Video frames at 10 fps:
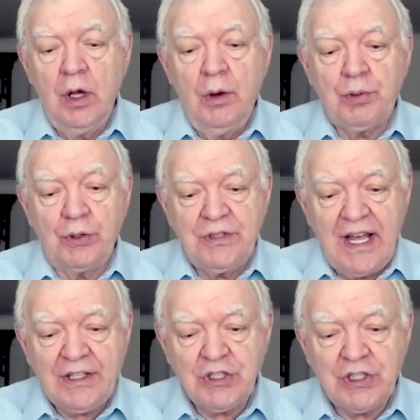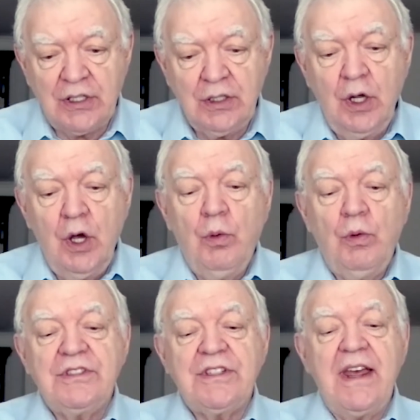protection,
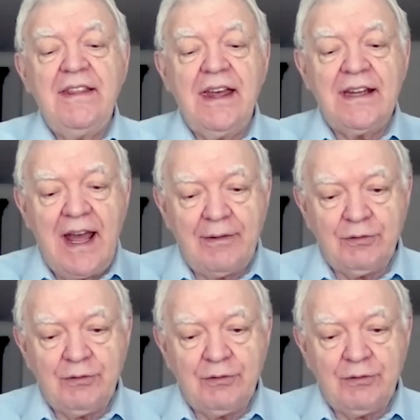which they then have